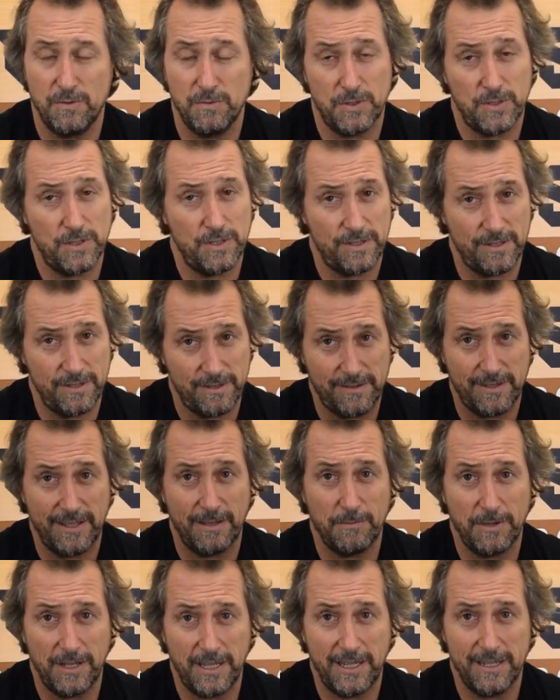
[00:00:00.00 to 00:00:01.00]
which is the
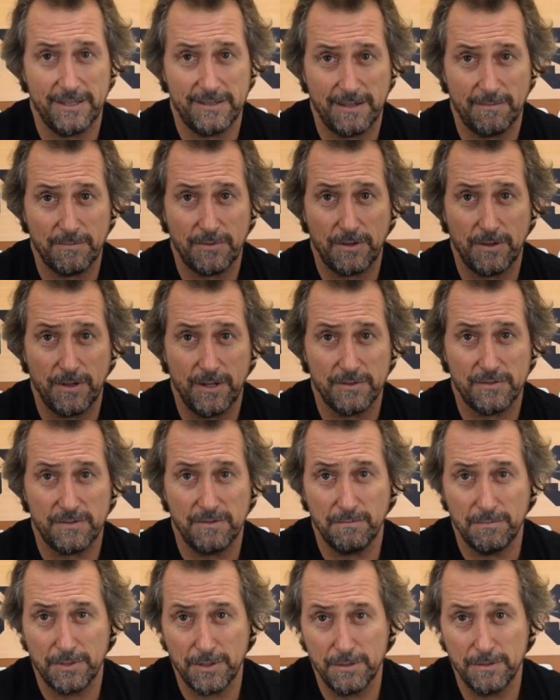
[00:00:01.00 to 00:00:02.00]
thing we hear sometimes
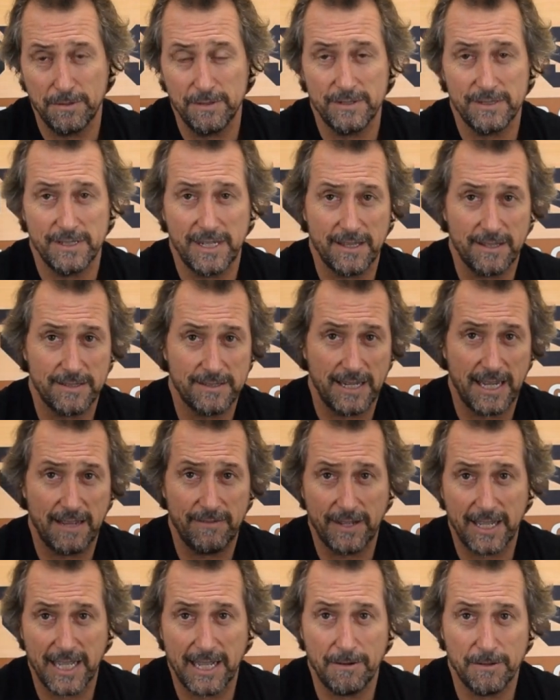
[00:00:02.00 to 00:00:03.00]
from builders and others that
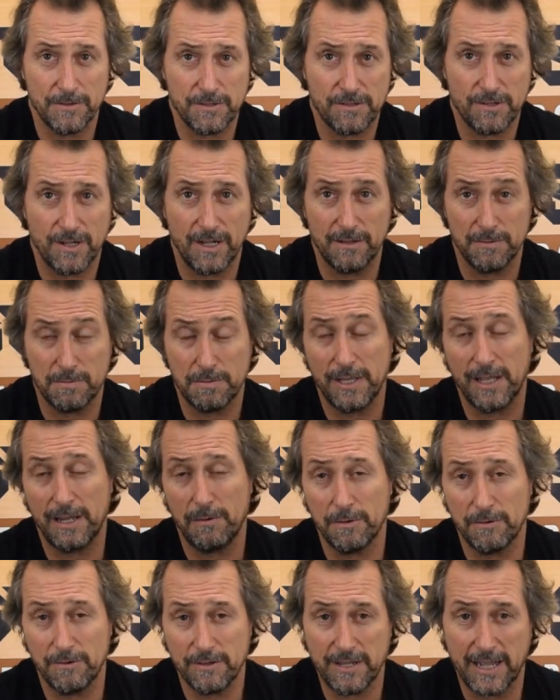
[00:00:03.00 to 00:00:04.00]
have a go on site,
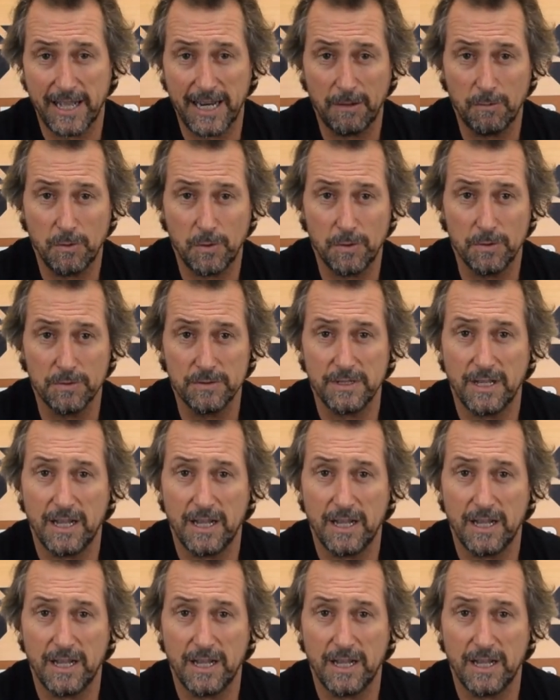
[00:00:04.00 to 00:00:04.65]
particularly with retaining walls.